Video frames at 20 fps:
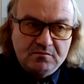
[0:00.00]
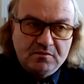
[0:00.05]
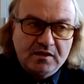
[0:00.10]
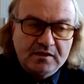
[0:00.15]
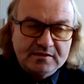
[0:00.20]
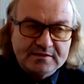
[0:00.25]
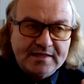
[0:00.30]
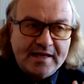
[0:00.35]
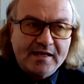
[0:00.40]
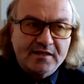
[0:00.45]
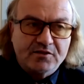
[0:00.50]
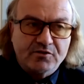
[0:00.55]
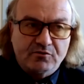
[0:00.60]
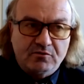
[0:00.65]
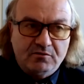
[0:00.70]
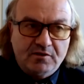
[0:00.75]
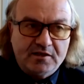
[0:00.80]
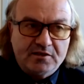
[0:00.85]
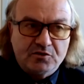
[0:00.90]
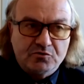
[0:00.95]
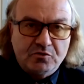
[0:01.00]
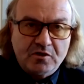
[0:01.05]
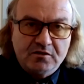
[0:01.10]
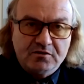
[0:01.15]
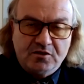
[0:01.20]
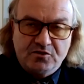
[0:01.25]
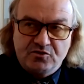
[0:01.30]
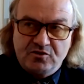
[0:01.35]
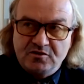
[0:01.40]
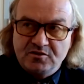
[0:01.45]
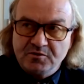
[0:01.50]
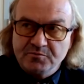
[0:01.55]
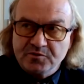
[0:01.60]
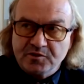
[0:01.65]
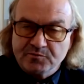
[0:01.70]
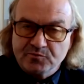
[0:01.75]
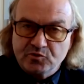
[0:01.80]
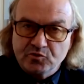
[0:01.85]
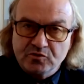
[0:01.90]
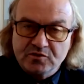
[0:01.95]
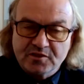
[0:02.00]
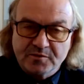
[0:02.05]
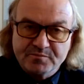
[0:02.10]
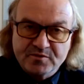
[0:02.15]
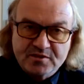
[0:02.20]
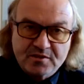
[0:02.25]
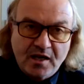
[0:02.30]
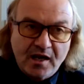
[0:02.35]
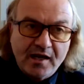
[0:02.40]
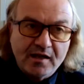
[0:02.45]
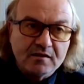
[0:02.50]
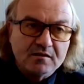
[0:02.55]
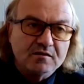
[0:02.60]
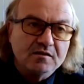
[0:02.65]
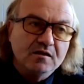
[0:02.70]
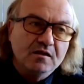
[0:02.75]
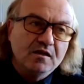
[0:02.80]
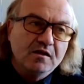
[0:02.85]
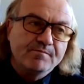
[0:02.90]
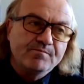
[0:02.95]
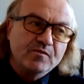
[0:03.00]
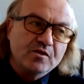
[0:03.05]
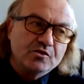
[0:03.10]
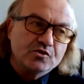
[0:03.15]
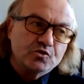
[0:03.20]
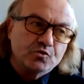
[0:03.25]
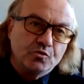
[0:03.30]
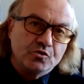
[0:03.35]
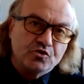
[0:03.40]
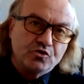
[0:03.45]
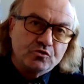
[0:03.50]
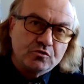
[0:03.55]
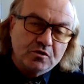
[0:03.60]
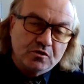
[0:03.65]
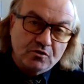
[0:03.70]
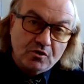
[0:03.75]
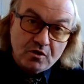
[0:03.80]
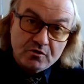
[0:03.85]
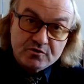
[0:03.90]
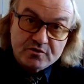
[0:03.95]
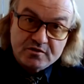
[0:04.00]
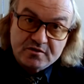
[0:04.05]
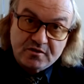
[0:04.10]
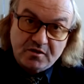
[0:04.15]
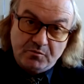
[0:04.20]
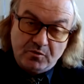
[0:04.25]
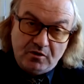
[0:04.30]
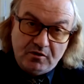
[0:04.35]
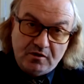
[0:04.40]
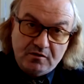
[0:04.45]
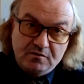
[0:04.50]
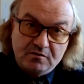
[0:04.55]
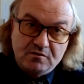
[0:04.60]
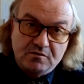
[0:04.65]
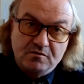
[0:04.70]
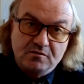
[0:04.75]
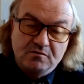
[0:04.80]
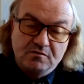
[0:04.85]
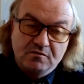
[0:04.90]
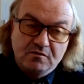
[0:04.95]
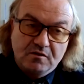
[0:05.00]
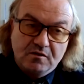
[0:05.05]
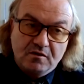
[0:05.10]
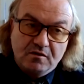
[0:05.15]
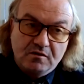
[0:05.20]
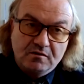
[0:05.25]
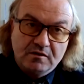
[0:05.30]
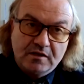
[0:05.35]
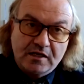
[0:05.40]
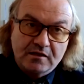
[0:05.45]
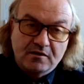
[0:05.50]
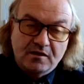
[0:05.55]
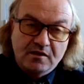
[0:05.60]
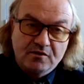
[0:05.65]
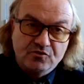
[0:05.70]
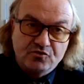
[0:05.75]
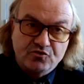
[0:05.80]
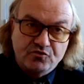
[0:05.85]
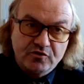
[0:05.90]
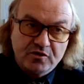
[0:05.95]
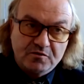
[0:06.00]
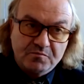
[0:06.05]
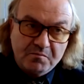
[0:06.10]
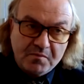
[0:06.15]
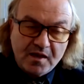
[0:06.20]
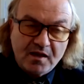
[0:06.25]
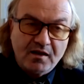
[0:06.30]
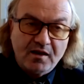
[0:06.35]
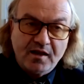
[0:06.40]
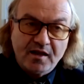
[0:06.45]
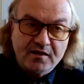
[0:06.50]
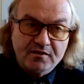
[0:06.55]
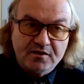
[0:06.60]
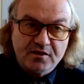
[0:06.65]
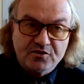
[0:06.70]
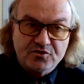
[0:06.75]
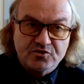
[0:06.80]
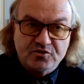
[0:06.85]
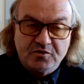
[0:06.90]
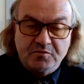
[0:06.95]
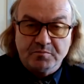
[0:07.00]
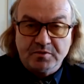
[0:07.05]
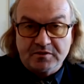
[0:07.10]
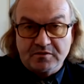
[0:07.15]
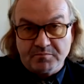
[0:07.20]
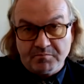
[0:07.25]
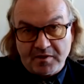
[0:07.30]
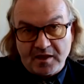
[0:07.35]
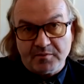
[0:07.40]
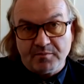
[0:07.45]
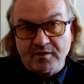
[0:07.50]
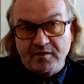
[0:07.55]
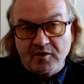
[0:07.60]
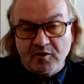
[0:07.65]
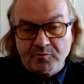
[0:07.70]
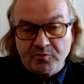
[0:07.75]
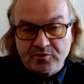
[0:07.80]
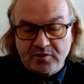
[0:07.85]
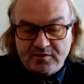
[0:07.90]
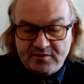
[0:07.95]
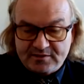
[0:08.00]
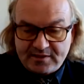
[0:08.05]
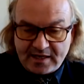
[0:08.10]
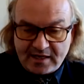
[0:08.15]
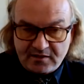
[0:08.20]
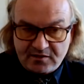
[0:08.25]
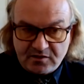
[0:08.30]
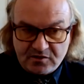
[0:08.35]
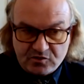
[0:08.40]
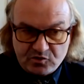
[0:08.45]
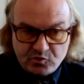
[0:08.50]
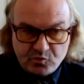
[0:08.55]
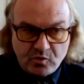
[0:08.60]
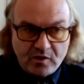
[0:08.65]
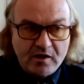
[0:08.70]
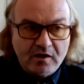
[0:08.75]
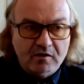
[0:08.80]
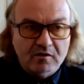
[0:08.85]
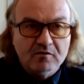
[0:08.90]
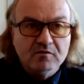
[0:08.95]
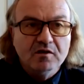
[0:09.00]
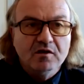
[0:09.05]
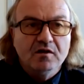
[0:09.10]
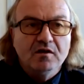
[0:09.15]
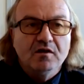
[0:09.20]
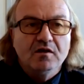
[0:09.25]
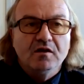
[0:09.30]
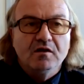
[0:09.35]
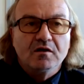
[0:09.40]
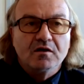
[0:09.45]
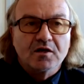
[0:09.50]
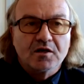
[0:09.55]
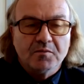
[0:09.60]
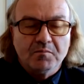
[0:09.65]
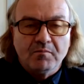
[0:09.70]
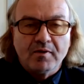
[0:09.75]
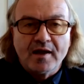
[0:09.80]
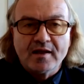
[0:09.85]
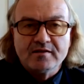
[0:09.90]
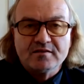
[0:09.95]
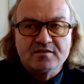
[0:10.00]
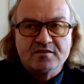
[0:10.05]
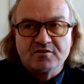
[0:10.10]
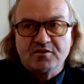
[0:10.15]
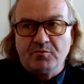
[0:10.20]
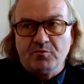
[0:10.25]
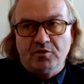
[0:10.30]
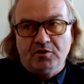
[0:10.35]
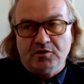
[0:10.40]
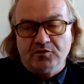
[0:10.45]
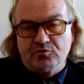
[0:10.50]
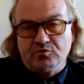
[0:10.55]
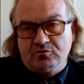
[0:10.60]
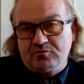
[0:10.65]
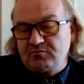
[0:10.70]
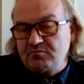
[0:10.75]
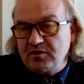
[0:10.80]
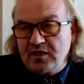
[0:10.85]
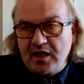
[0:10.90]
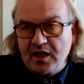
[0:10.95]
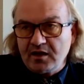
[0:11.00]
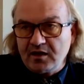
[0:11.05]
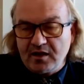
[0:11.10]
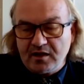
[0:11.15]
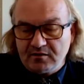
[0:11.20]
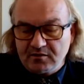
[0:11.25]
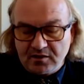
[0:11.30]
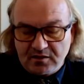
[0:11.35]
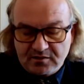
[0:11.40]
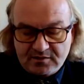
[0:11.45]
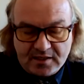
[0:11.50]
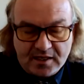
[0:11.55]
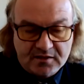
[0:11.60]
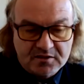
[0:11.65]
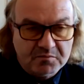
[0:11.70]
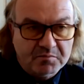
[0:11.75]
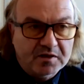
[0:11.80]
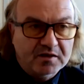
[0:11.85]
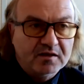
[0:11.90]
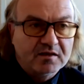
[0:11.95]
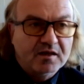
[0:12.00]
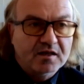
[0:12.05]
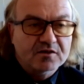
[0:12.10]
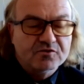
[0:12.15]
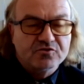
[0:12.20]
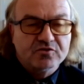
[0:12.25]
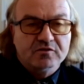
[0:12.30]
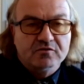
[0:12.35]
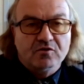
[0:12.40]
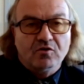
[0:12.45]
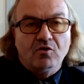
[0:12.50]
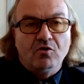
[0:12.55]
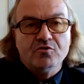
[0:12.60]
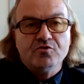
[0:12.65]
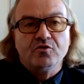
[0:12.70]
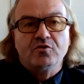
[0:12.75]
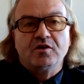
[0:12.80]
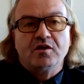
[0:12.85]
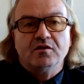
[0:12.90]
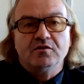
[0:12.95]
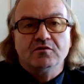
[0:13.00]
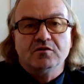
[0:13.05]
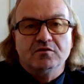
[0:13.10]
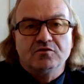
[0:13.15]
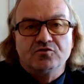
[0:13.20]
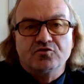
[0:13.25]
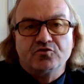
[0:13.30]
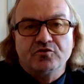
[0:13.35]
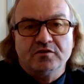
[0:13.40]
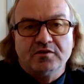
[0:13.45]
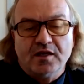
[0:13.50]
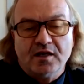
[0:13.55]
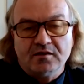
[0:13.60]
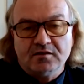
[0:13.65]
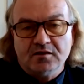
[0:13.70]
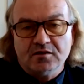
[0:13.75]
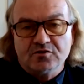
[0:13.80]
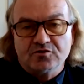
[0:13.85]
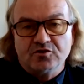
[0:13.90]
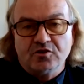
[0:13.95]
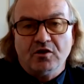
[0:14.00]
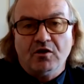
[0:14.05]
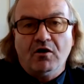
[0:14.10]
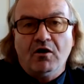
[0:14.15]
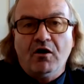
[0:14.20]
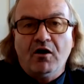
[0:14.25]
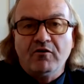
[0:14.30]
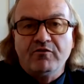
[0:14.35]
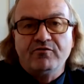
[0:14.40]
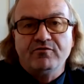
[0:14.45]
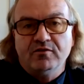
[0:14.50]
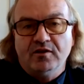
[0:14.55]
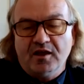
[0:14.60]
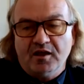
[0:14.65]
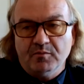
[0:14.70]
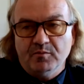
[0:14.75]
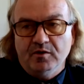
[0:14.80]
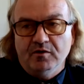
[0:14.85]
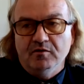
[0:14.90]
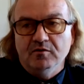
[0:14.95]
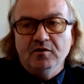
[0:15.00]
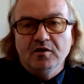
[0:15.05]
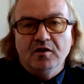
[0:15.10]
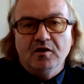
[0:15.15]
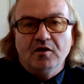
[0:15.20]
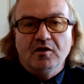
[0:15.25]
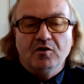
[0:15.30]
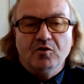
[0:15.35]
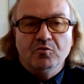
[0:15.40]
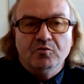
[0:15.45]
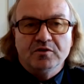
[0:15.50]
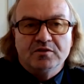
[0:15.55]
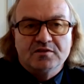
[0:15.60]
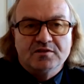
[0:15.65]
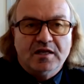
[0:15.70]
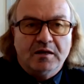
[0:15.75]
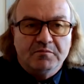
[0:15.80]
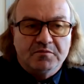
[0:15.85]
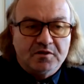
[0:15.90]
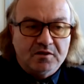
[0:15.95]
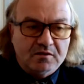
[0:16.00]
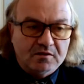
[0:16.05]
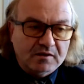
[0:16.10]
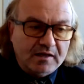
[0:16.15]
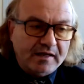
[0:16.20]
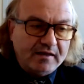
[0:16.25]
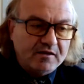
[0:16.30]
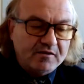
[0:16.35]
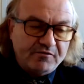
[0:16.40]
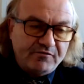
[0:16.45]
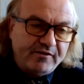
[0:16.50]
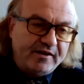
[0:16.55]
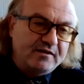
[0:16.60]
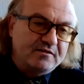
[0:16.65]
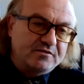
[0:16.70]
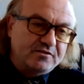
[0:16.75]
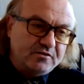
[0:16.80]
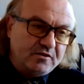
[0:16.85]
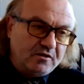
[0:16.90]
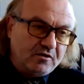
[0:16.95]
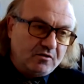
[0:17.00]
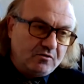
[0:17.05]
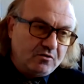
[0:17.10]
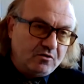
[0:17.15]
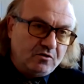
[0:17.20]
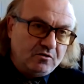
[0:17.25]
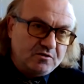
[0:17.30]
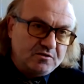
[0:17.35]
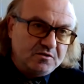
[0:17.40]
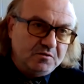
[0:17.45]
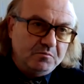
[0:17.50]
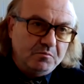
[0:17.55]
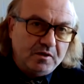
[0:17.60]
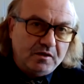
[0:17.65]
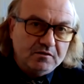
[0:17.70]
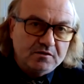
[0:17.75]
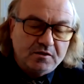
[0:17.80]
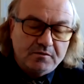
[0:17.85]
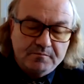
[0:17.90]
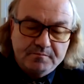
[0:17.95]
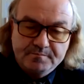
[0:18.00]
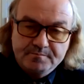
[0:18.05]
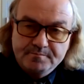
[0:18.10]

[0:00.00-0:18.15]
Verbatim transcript: anxiety related to ADHD symptoms would subside, switch to a non-stimulant that can treat mainly ADHD, but maybe help with anxiety as well, combine stimulant with any anti-anxiety medication, or you can treat ADHD off-label with something like Effexor or Cymbalta.